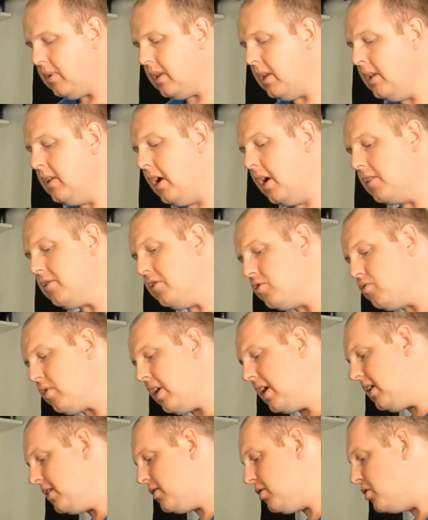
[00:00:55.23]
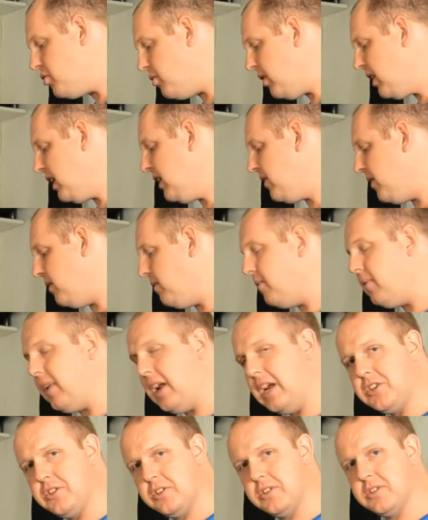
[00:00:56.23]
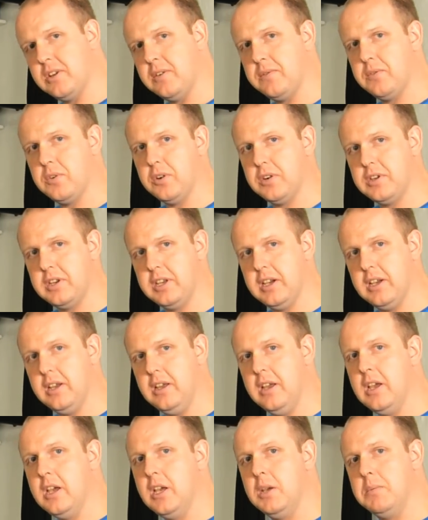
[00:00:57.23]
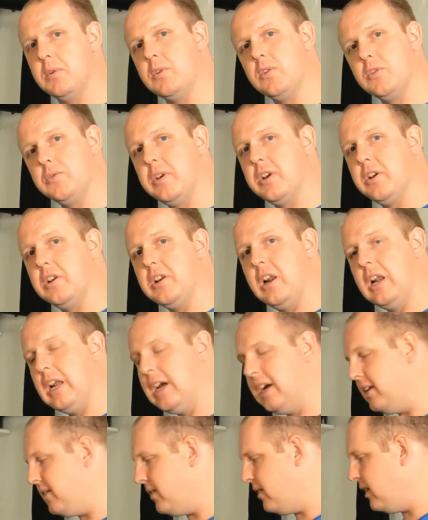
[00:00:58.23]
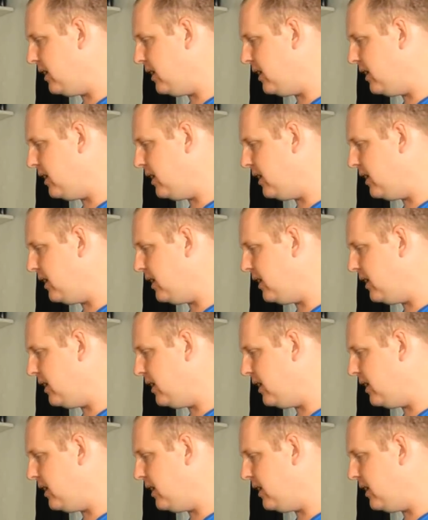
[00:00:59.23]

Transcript: Now to trigger the flashes I've got here, because we're going to light the